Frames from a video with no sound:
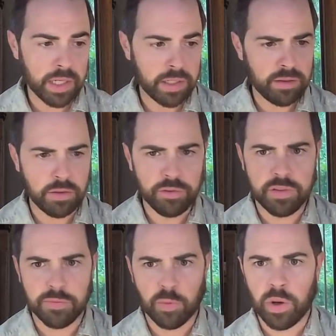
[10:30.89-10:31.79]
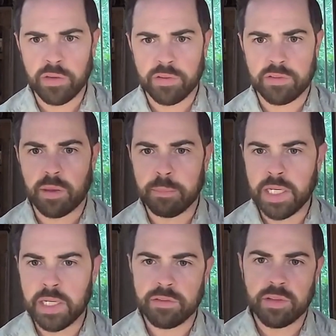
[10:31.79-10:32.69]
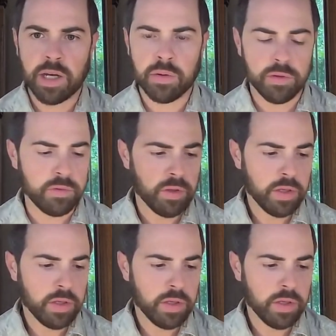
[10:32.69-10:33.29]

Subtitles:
And there's different ways to set meetings now, and there's